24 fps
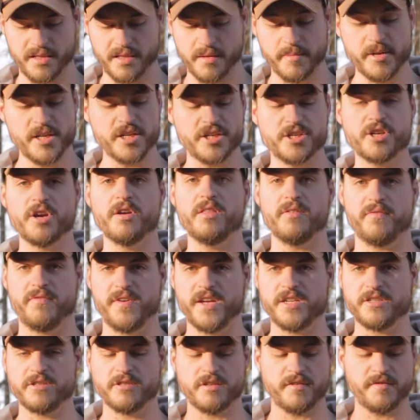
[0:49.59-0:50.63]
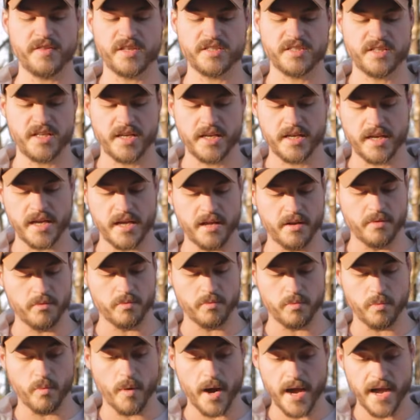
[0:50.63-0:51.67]
Let me just show you the features of this thing and
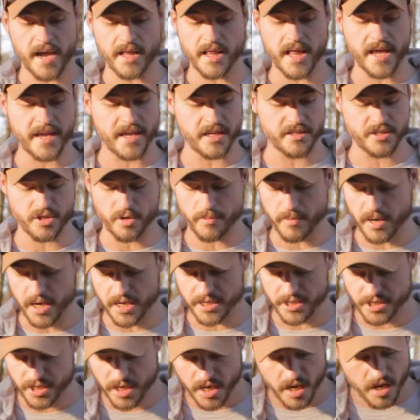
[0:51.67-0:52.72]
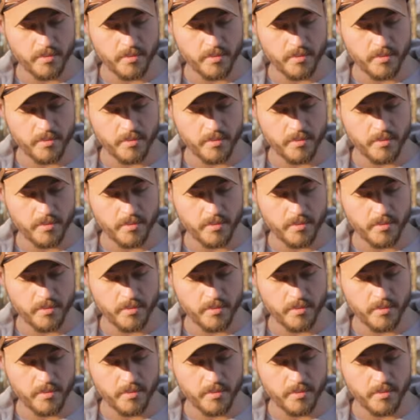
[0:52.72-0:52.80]
why I like it so much.